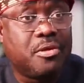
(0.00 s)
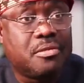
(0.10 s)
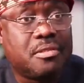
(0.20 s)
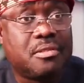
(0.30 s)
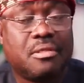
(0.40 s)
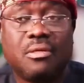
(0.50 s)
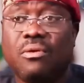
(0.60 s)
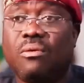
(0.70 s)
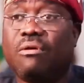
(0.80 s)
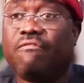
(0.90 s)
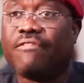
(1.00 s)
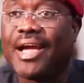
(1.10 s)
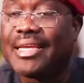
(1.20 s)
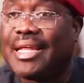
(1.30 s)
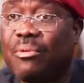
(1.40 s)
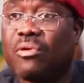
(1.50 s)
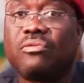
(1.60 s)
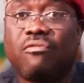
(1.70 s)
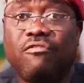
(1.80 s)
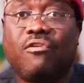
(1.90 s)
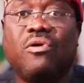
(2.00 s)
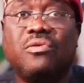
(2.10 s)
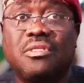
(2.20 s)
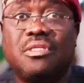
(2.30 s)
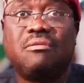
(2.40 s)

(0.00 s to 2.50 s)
month, we find about 4,